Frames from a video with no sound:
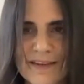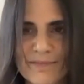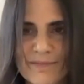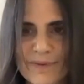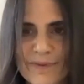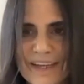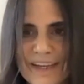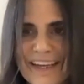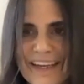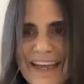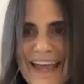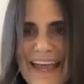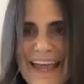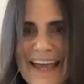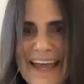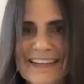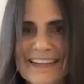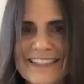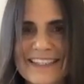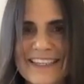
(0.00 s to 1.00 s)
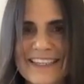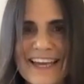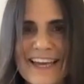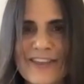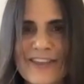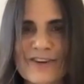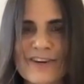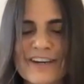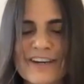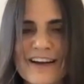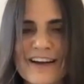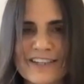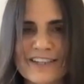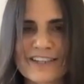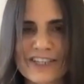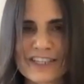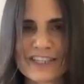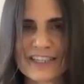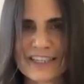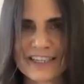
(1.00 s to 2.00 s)
Bringing hands together in
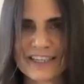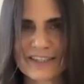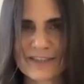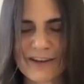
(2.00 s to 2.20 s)
Anjali,